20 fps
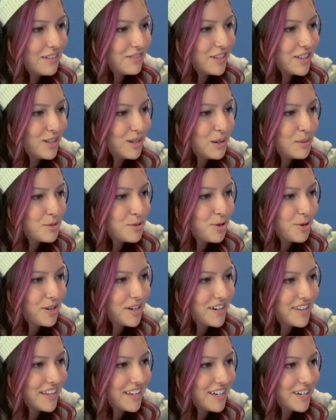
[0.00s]
Even though I'm
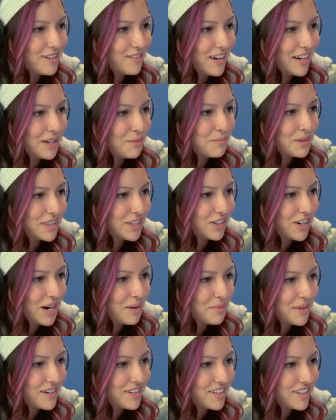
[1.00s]
shorter than you, I can beat the
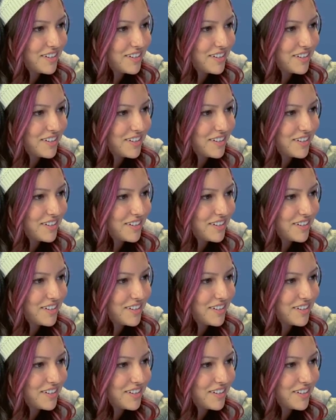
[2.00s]
crap out of